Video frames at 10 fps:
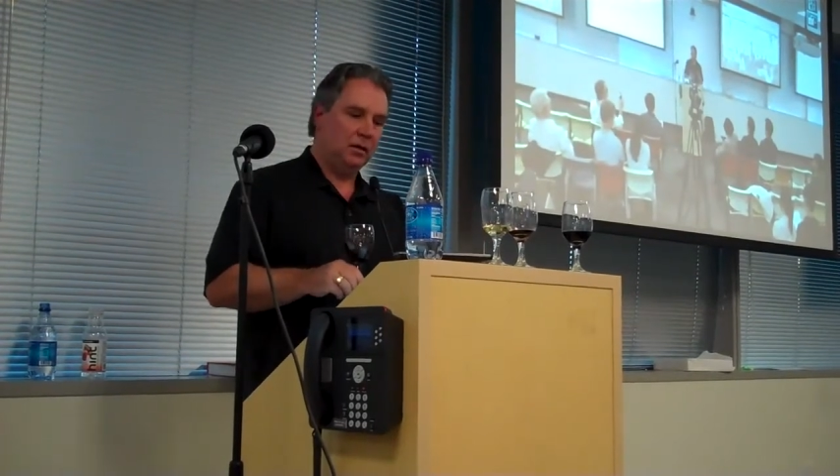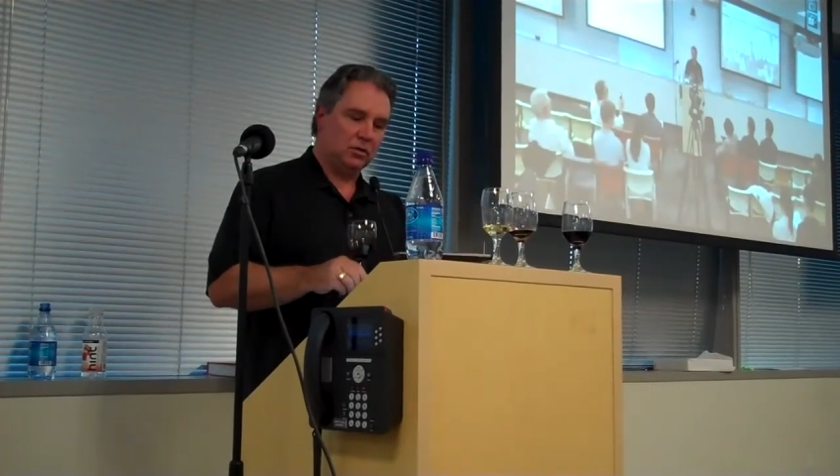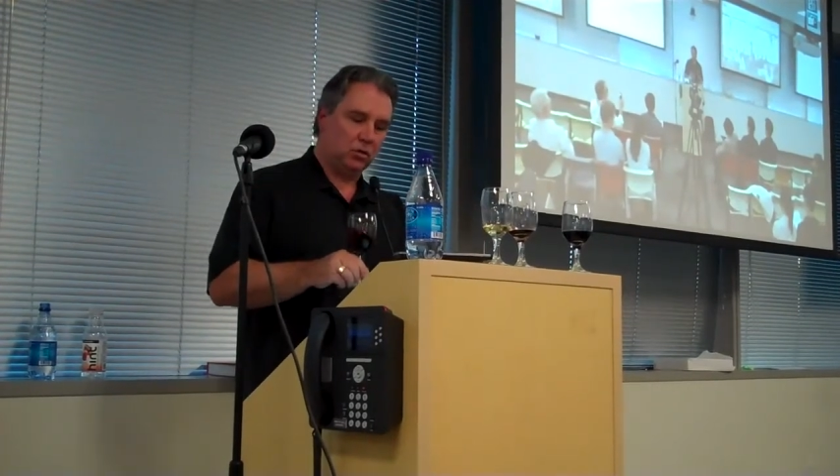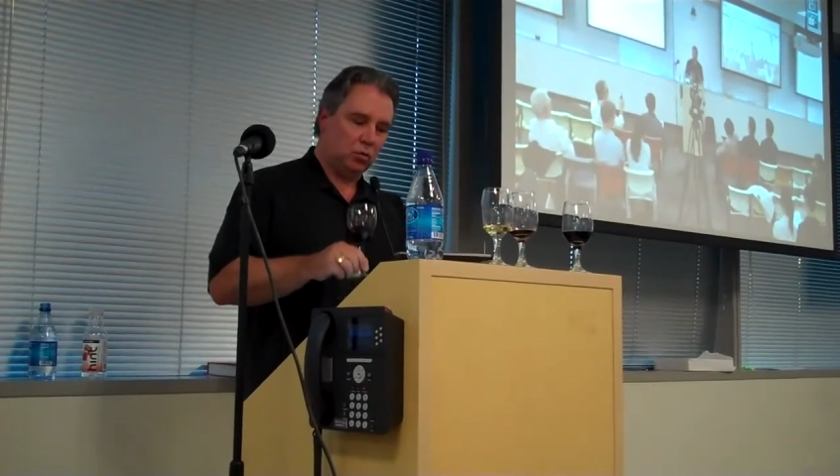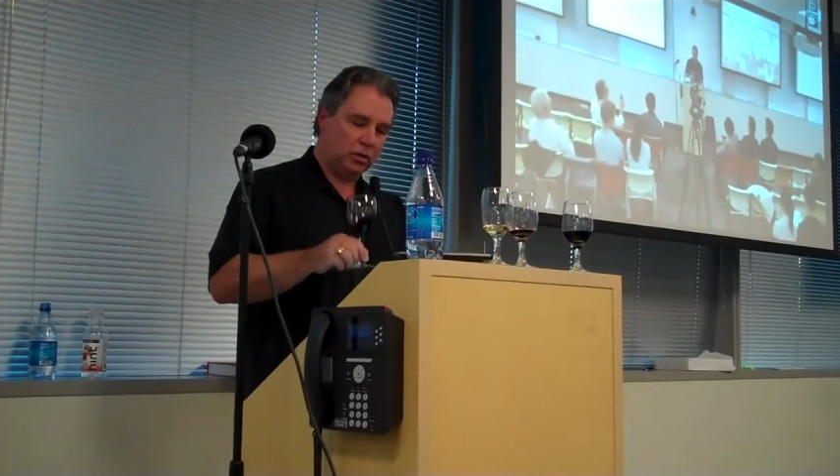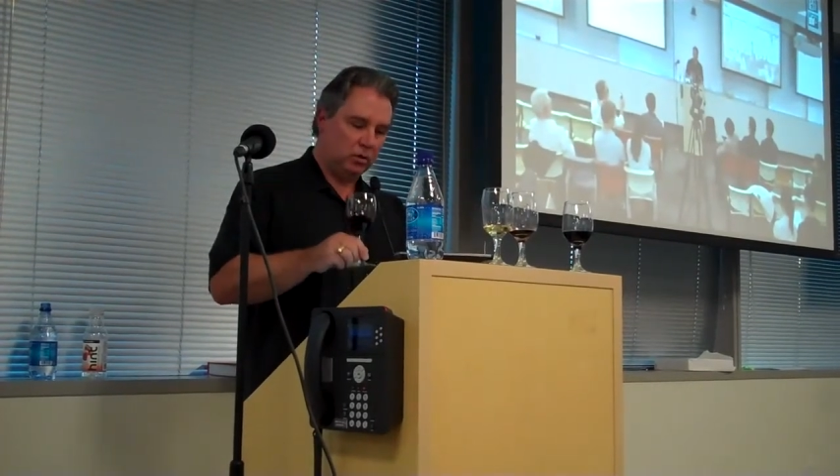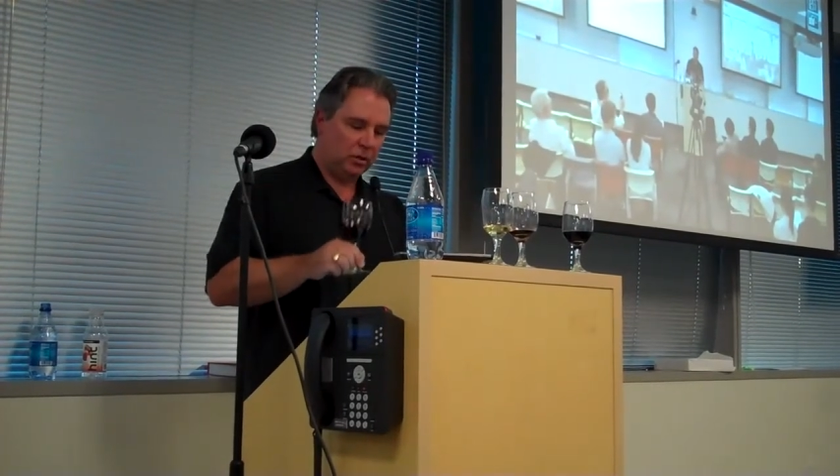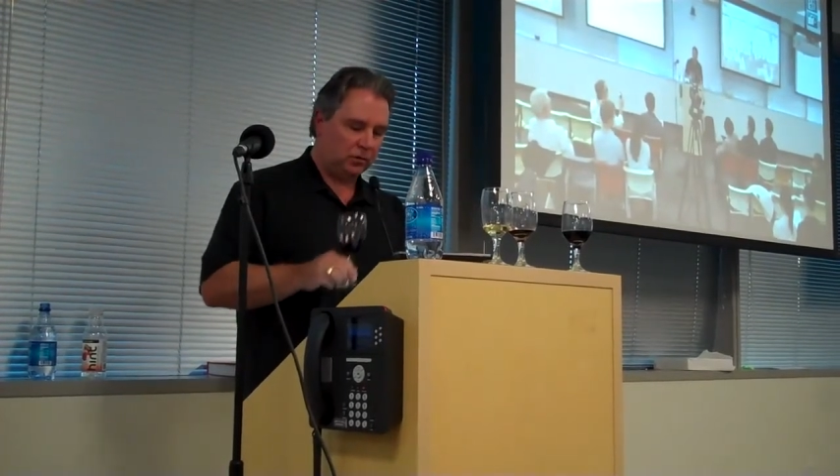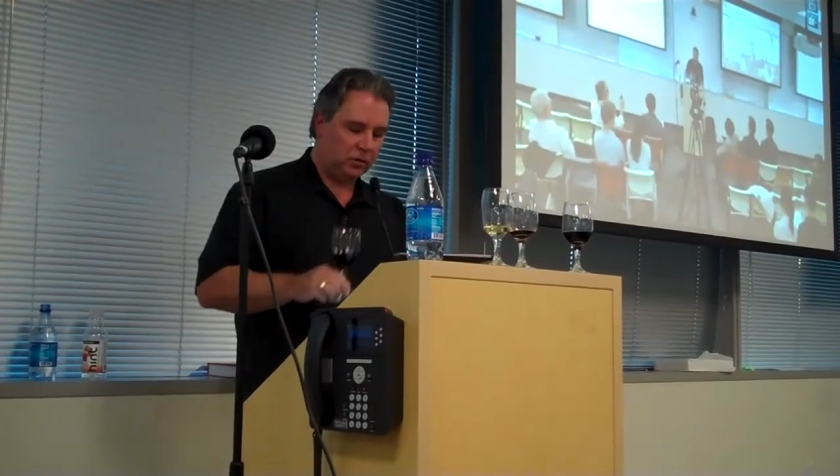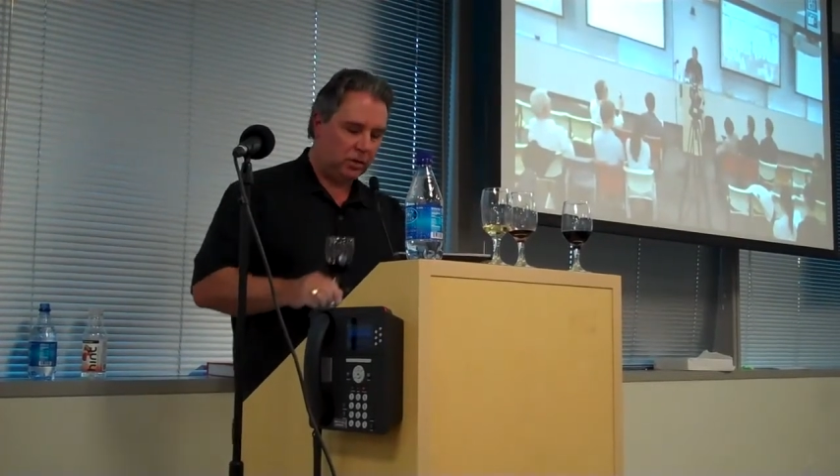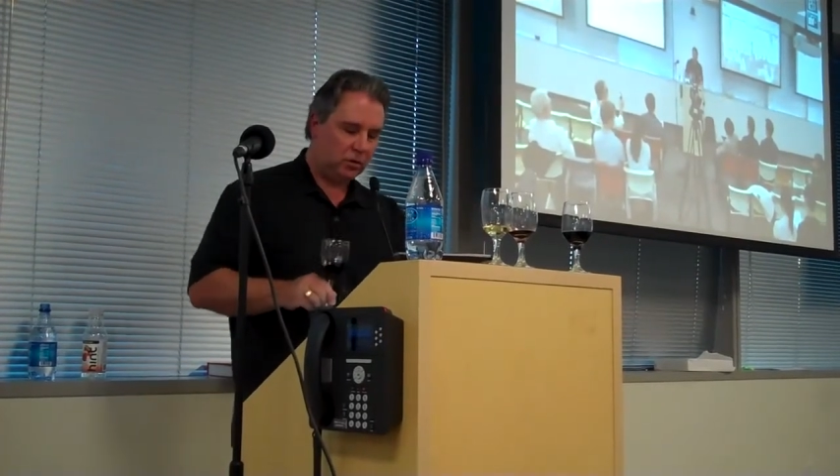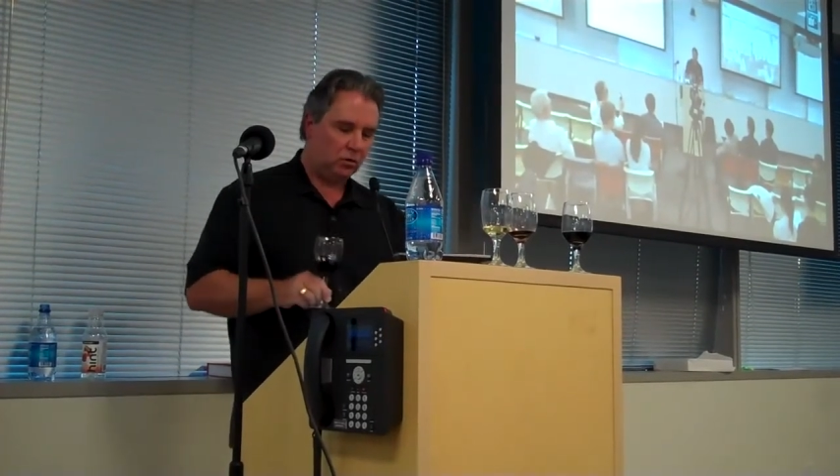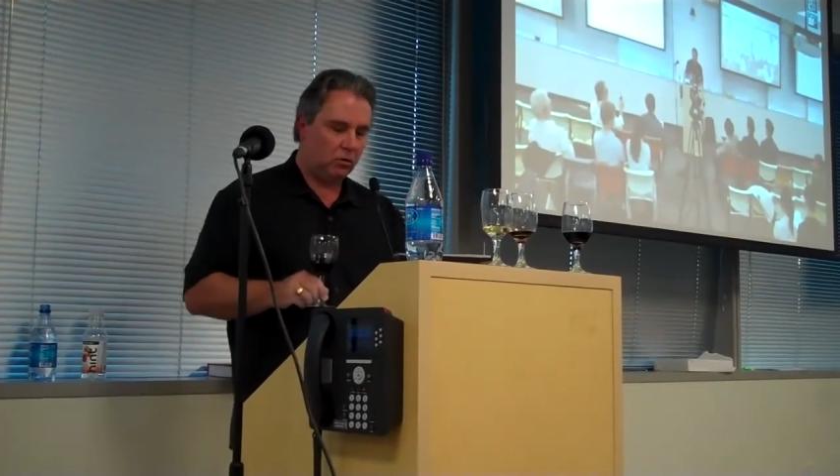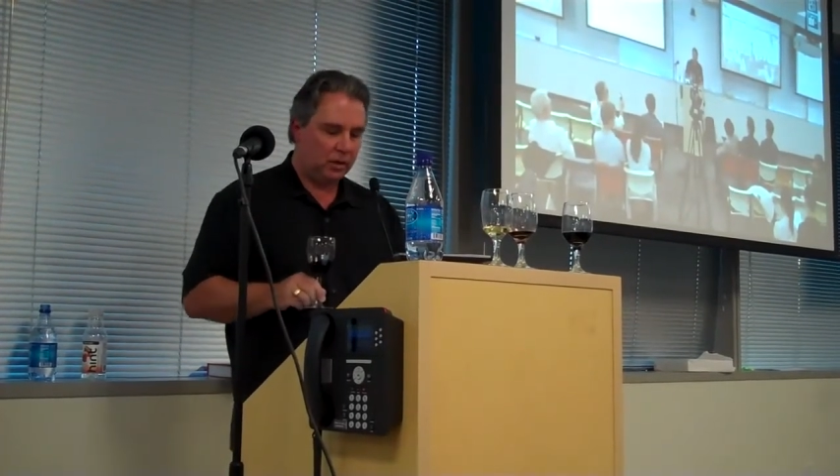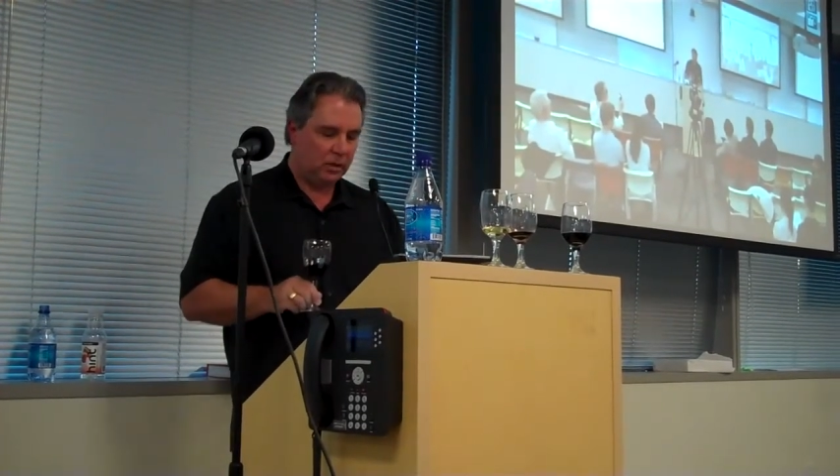So when you have the Giraud,